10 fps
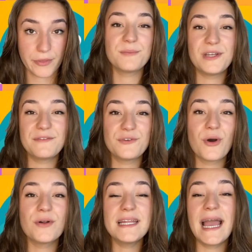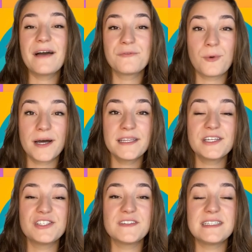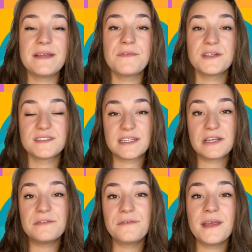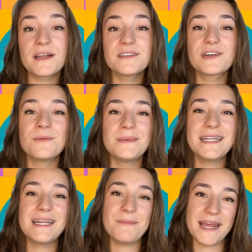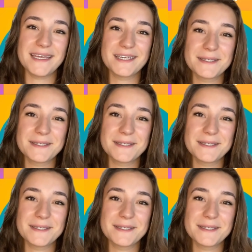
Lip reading: But if you only have one, just leave the second field completely blank.